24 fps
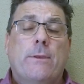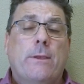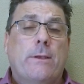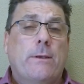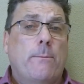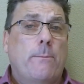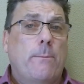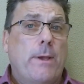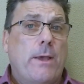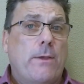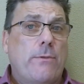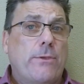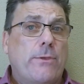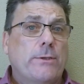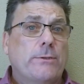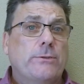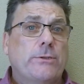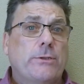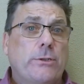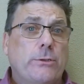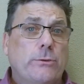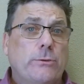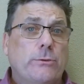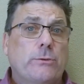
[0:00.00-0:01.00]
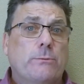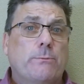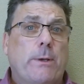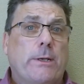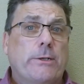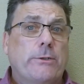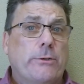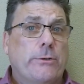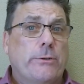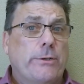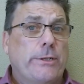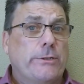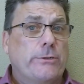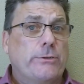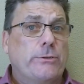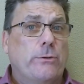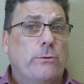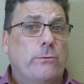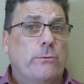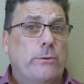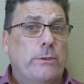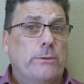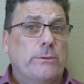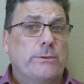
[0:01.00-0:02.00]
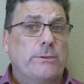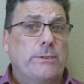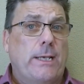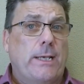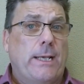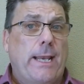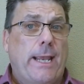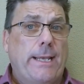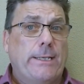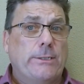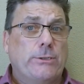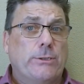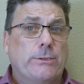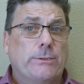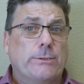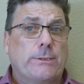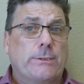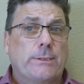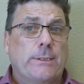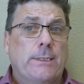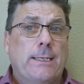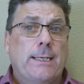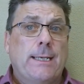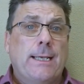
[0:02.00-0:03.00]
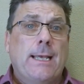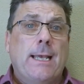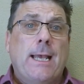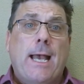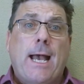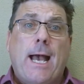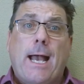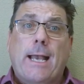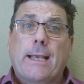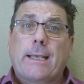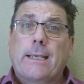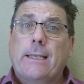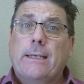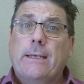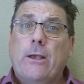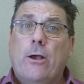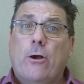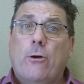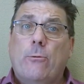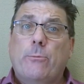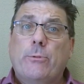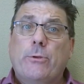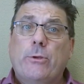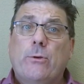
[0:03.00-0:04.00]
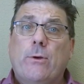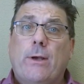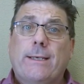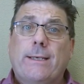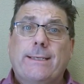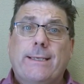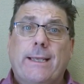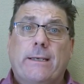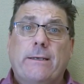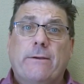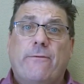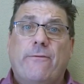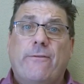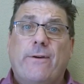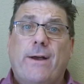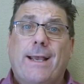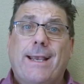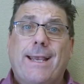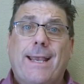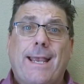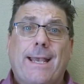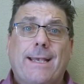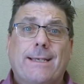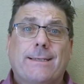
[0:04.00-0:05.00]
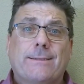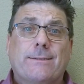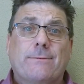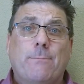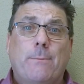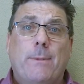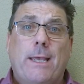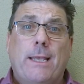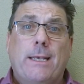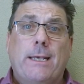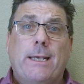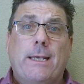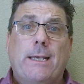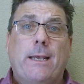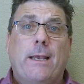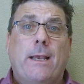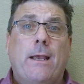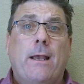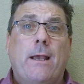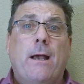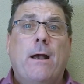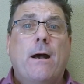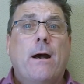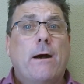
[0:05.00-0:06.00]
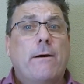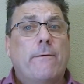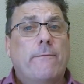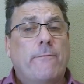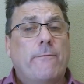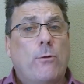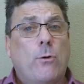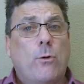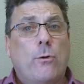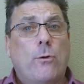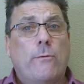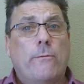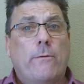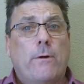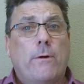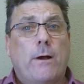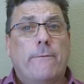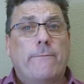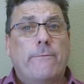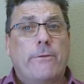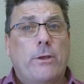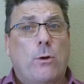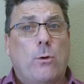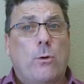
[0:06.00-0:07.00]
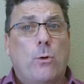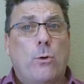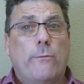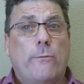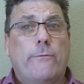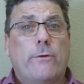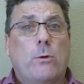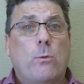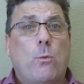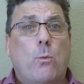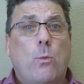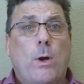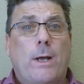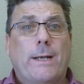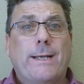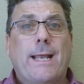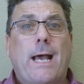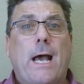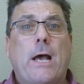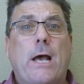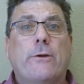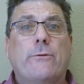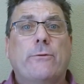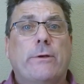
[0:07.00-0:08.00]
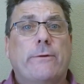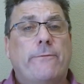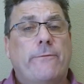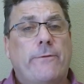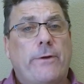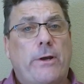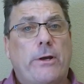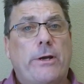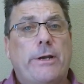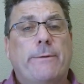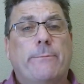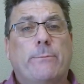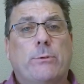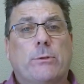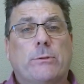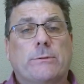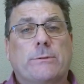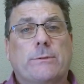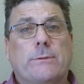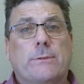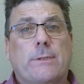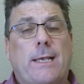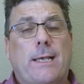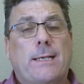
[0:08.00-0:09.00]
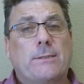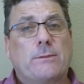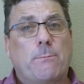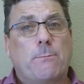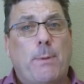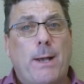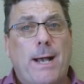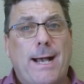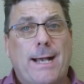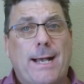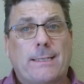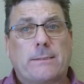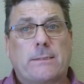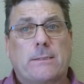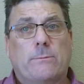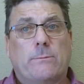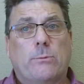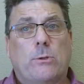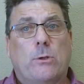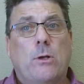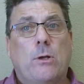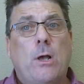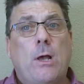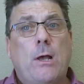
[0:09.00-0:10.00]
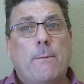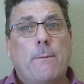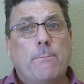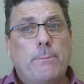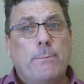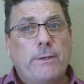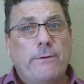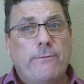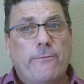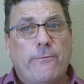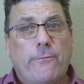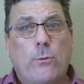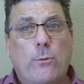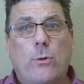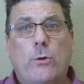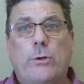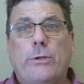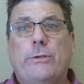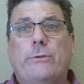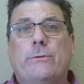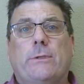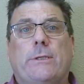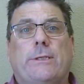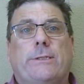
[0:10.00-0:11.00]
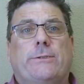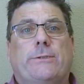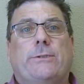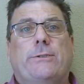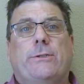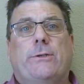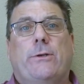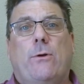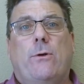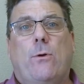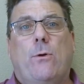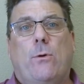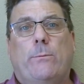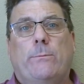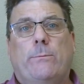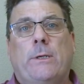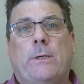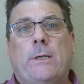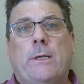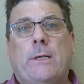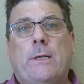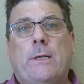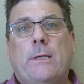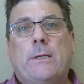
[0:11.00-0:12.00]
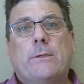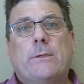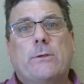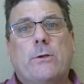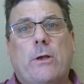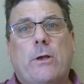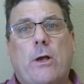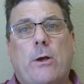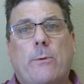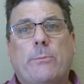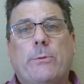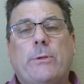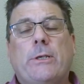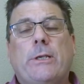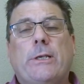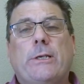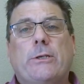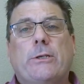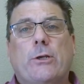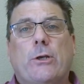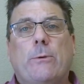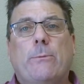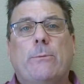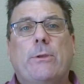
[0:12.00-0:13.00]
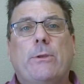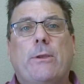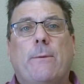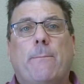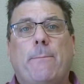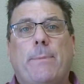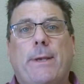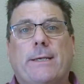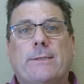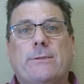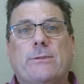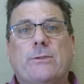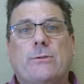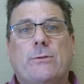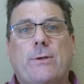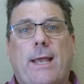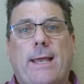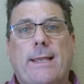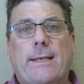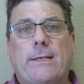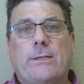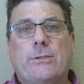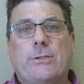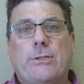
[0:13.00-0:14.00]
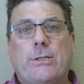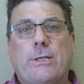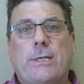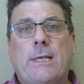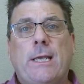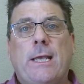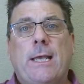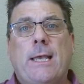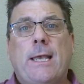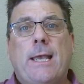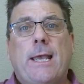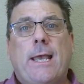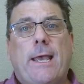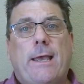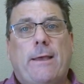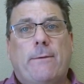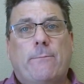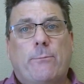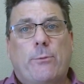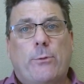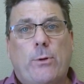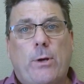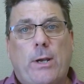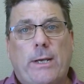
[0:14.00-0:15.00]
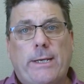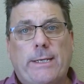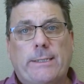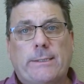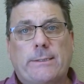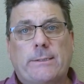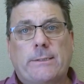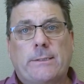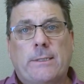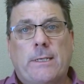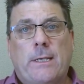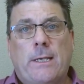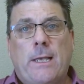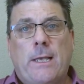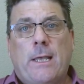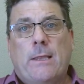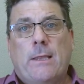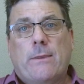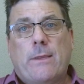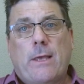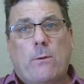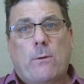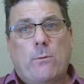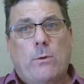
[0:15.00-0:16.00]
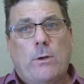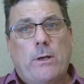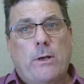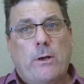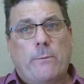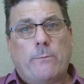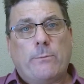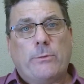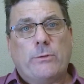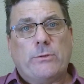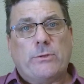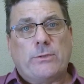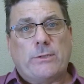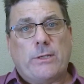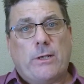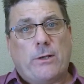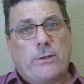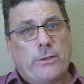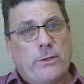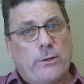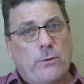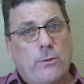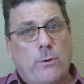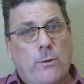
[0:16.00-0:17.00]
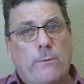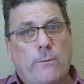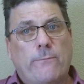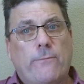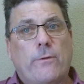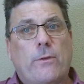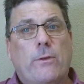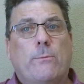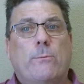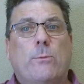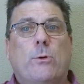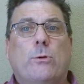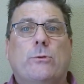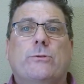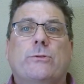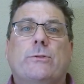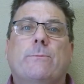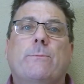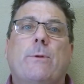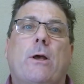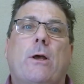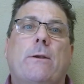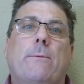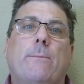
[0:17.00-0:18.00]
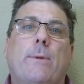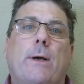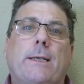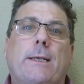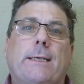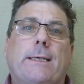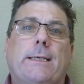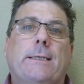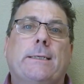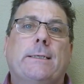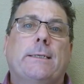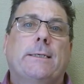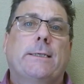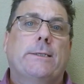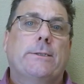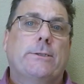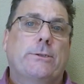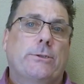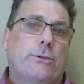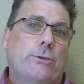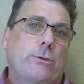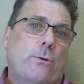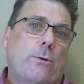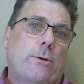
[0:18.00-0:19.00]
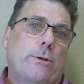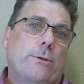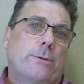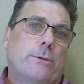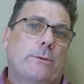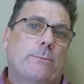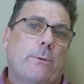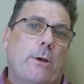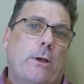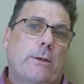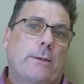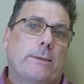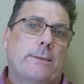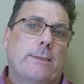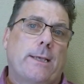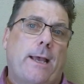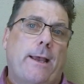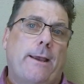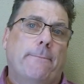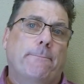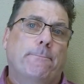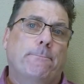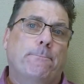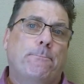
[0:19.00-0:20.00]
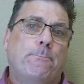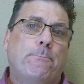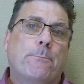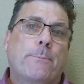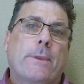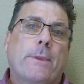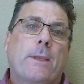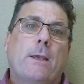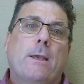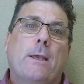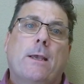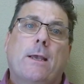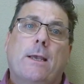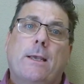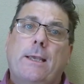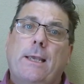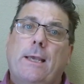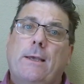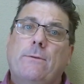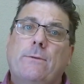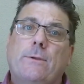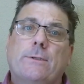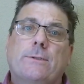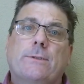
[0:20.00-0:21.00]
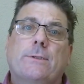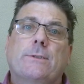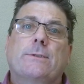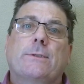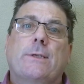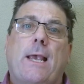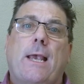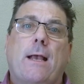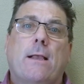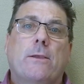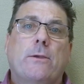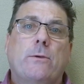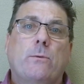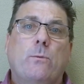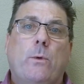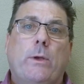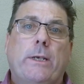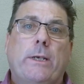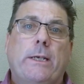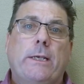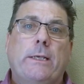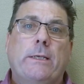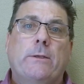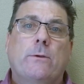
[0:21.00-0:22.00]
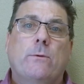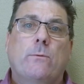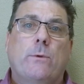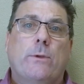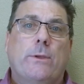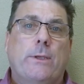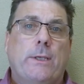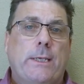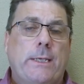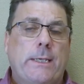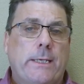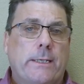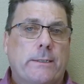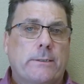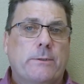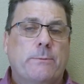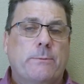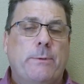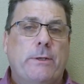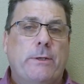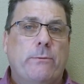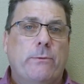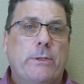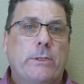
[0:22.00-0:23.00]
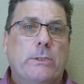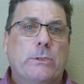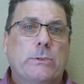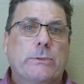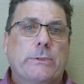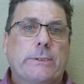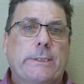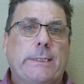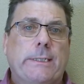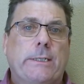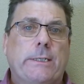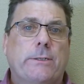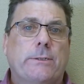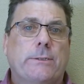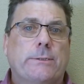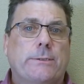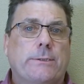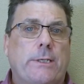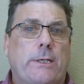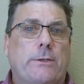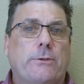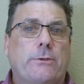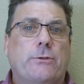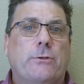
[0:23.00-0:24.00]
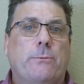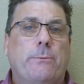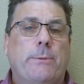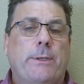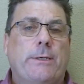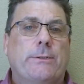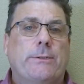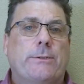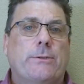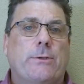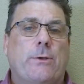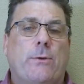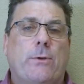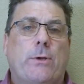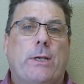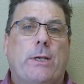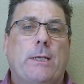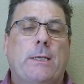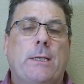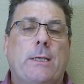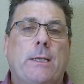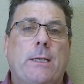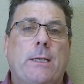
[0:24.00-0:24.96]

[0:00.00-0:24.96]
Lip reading: than the methods used by traditional real estate agents. I can help you identify as many of the over 100 variables as possible before you list your home to help you determine the best strategy and price that will help you sell your home for the most amount of money in the shortest amount of time. Again, this is Witte with EXT Realty here in central Minnesota.